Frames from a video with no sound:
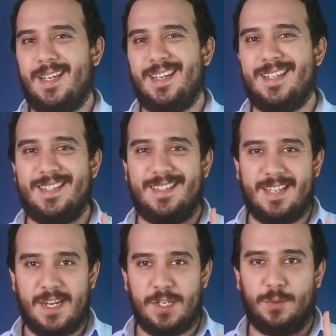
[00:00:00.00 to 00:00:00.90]
It is
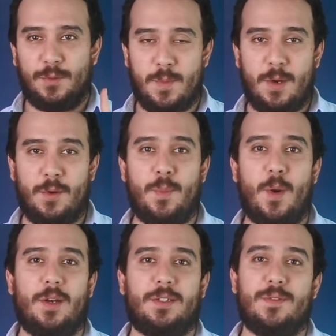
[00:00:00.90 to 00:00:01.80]
essential to mirror
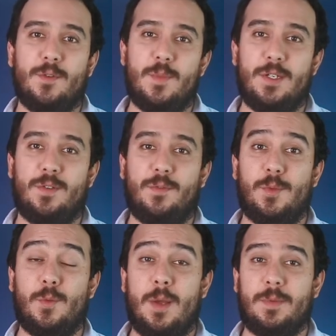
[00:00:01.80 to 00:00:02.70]
product information
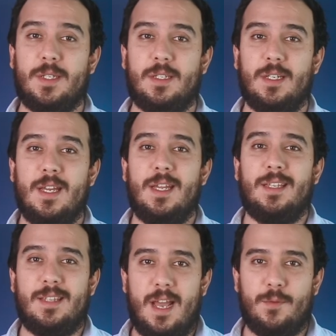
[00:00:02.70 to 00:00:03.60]
from the website.
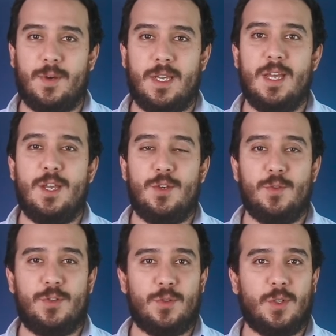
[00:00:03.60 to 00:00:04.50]
That way,
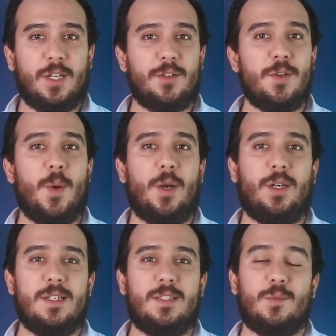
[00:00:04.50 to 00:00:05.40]
users who click on your
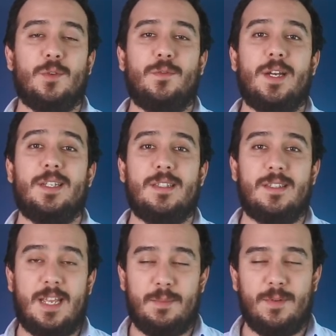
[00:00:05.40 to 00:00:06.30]
product listing will find the
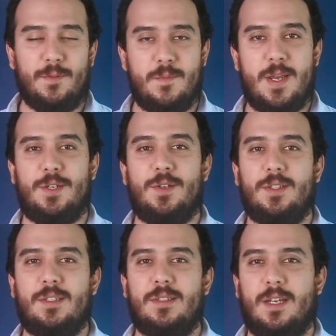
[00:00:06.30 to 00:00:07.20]
same information
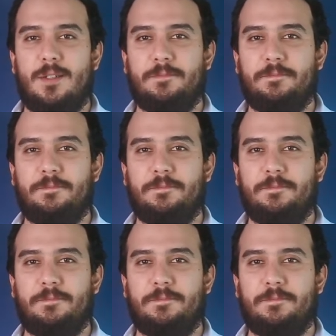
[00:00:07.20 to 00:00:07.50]
on the site.